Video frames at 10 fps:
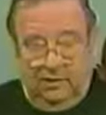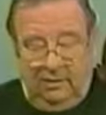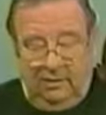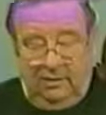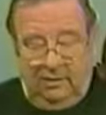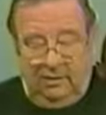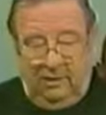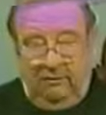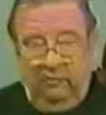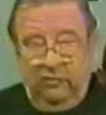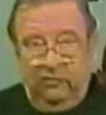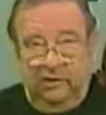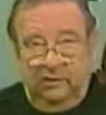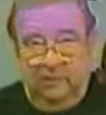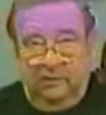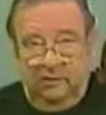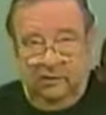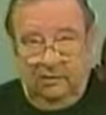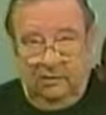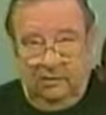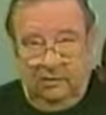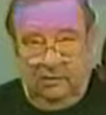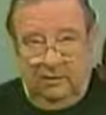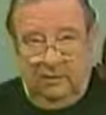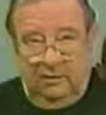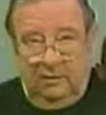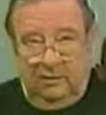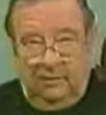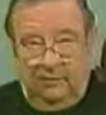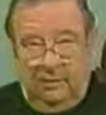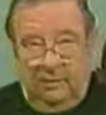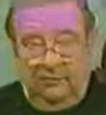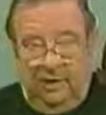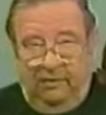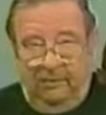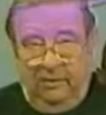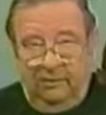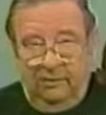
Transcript: uh, Helpful Citizen, Franz Opper,